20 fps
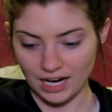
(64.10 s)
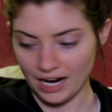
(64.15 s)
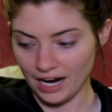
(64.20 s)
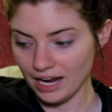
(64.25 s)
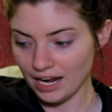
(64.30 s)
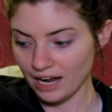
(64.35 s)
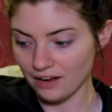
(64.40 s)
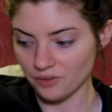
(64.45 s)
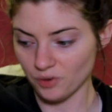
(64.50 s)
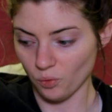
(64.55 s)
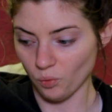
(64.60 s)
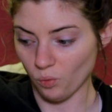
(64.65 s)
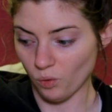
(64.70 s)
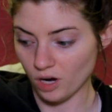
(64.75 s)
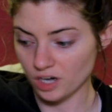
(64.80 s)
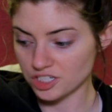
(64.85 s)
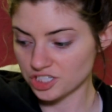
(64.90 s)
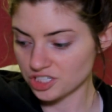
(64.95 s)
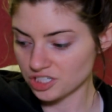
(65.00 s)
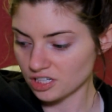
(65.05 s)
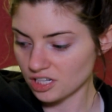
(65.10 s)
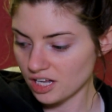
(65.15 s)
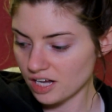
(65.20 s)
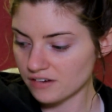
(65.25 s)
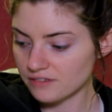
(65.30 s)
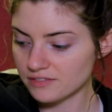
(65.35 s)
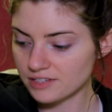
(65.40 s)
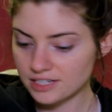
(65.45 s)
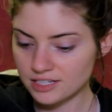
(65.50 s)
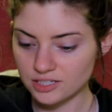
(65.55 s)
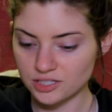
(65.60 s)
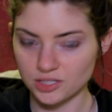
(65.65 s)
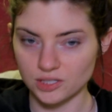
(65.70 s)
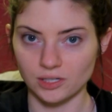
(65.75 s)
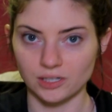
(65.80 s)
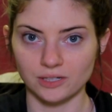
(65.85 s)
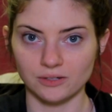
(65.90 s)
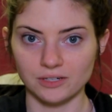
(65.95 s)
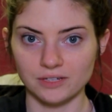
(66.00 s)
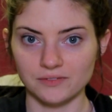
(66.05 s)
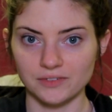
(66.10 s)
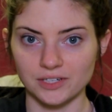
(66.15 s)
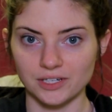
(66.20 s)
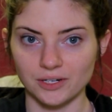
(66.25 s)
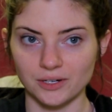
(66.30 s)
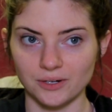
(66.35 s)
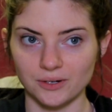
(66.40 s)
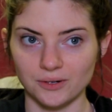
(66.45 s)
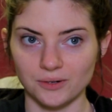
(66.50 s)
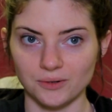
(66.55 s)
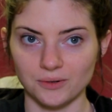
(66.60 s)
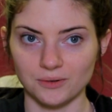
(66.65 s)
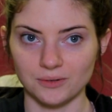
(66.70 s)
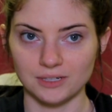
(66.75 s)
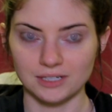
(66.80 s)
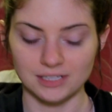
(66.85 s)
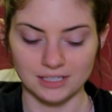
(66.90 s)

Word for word: I haven't watched a lot of these, so I don't even know,